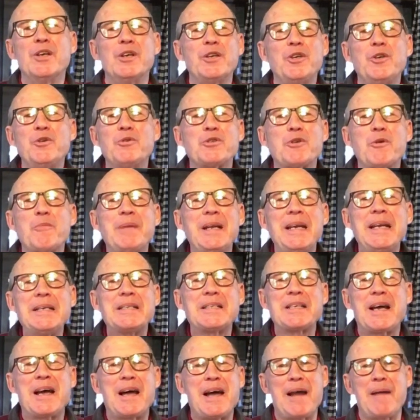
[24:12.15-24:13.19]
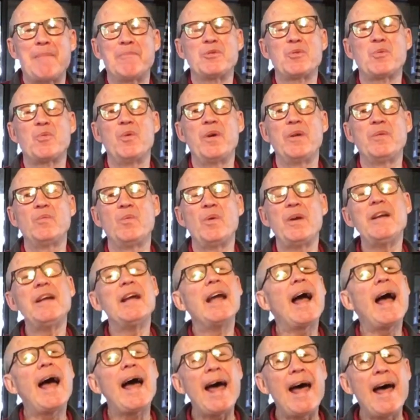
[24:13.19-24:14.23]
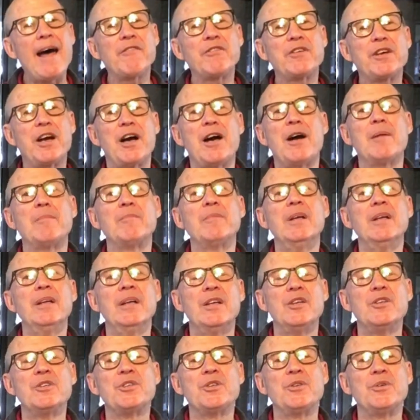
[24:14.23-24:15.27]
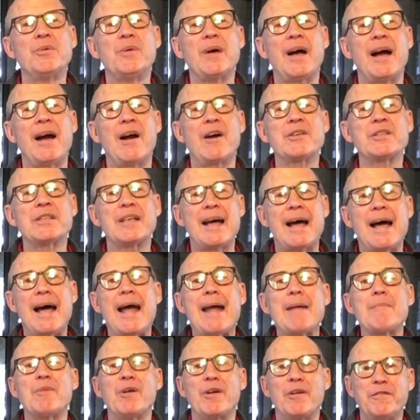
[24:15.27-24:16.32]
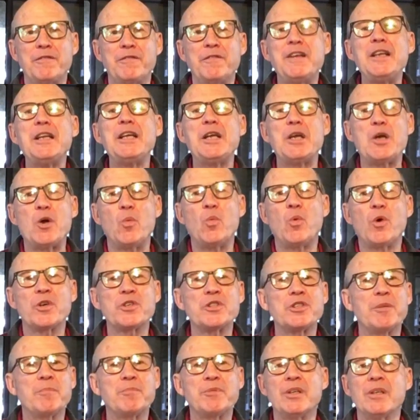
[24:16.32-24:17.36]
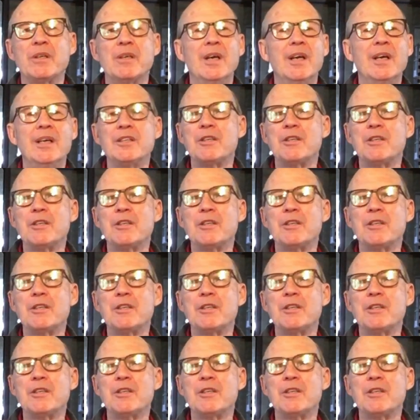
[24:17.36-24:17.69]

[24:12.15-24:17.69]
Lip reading: you so many times when we have come to our time of video worship to